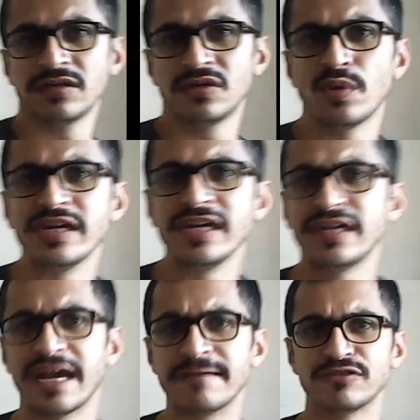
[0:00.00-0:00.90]
20
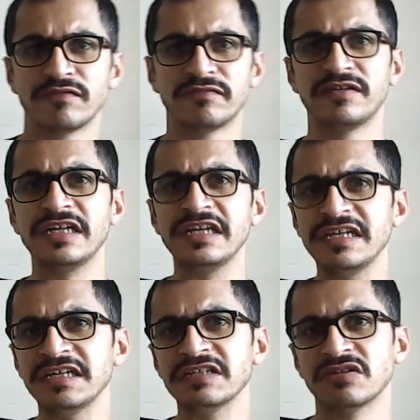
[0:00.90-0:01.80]
types of
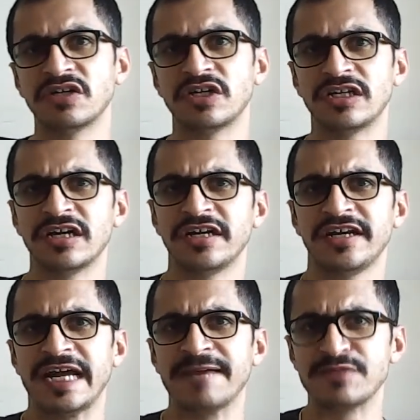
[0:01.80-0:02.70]
T's or 30
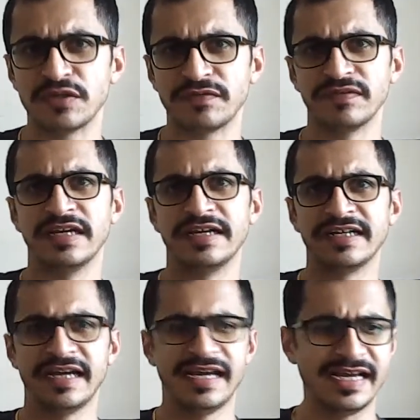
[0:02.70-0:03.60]
types of
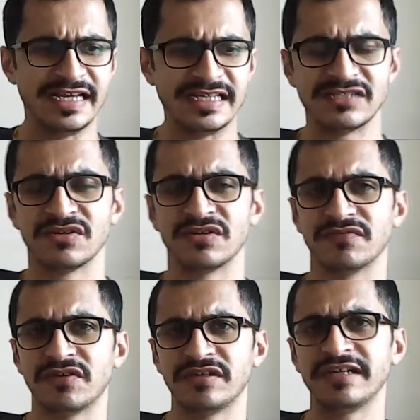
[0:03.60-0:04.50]
letter S or
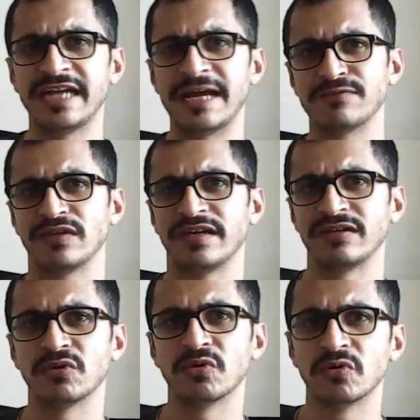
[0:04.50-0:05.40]
40 types of
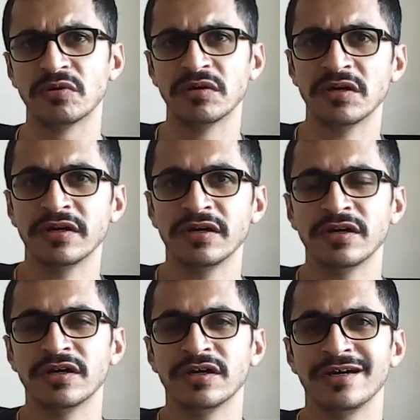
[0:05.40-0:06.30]
letter O.
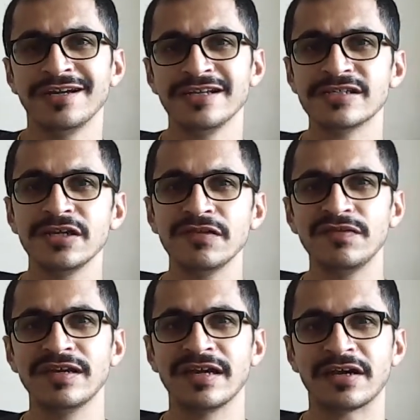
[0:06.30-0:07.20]
Initially, you
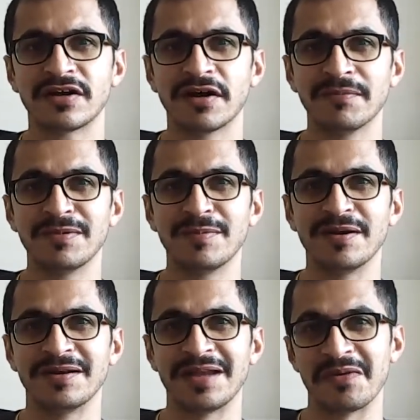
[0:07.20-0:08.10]
feel like a
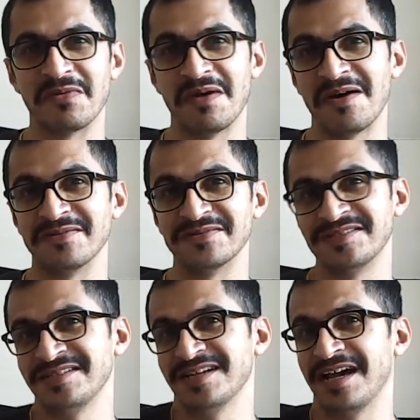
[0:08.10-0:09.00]
compliment, like, wow,
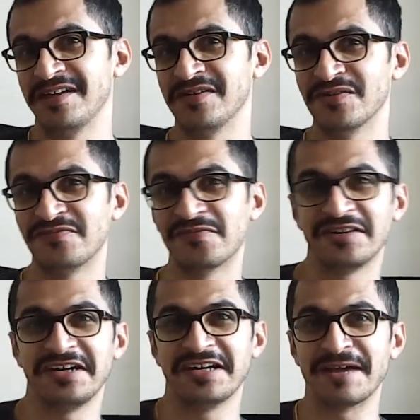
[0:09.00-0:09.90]
see, I know
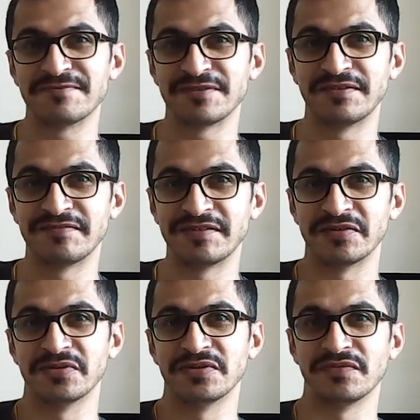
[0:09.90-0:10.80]
40 types of different
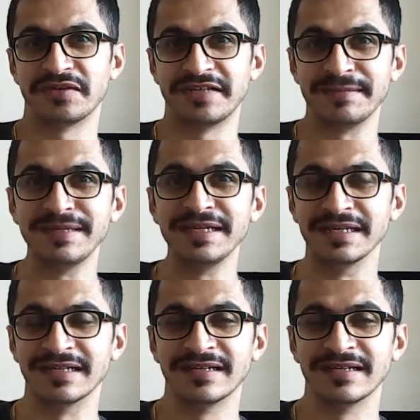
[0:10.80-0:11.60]
O, what they mean.